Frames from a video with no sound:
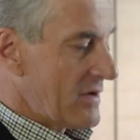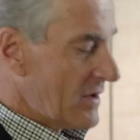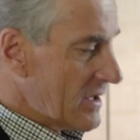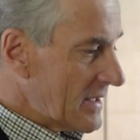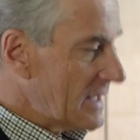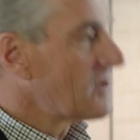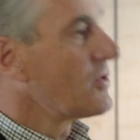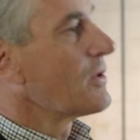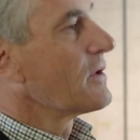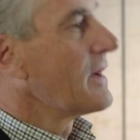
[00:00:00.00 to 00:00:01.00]
There are
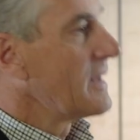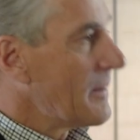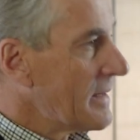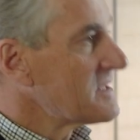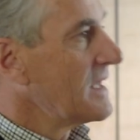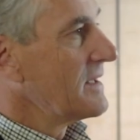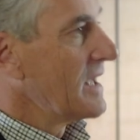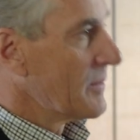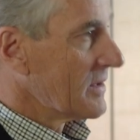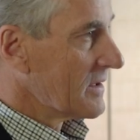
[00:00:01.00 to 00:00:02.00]
internal dynamics in
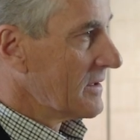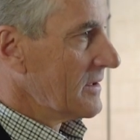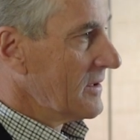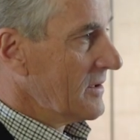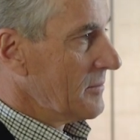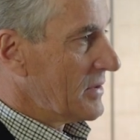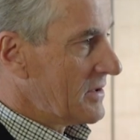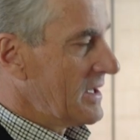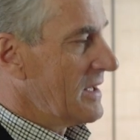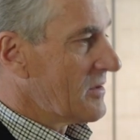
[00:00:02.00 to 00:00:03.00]
Yemen,
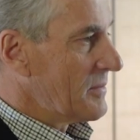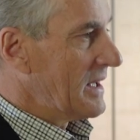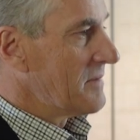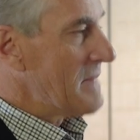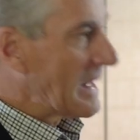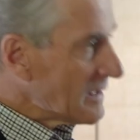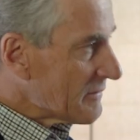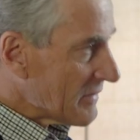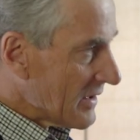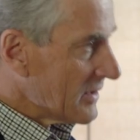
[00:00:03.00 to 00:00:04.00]
but they are being
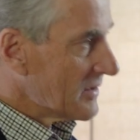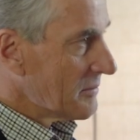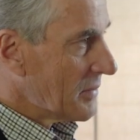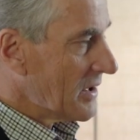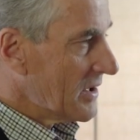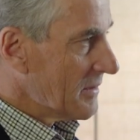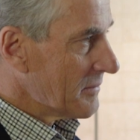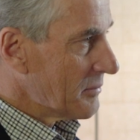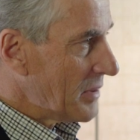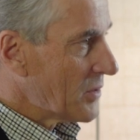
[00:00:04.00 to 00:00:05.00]
magnified by
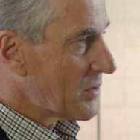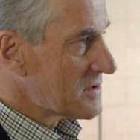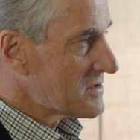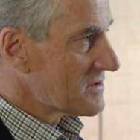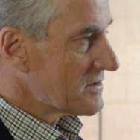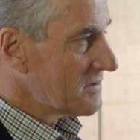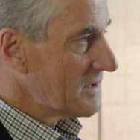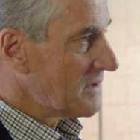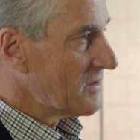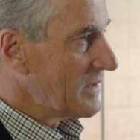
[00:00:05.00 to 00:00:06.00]
powers
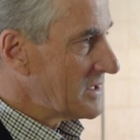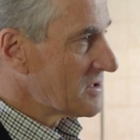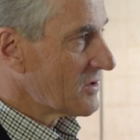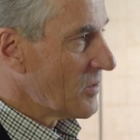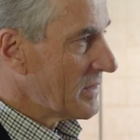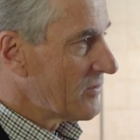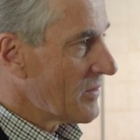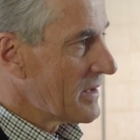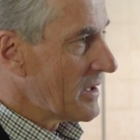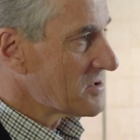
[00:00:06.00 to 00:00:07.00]
in the region coming
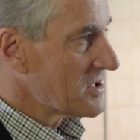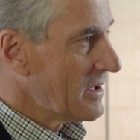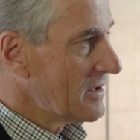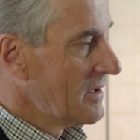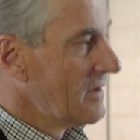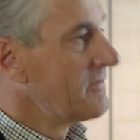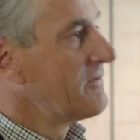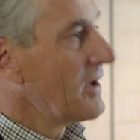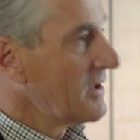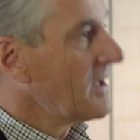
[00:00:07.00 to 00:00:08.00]
from the outside,
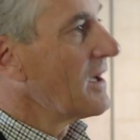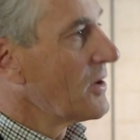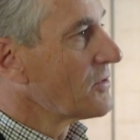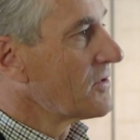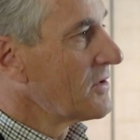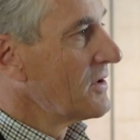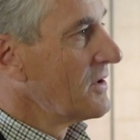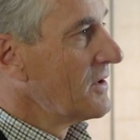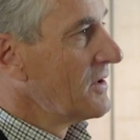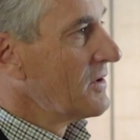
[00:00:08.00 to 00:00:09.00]
fighting out
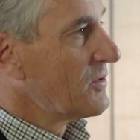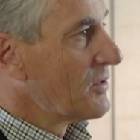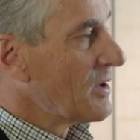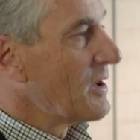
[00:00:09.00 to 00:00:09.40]
to the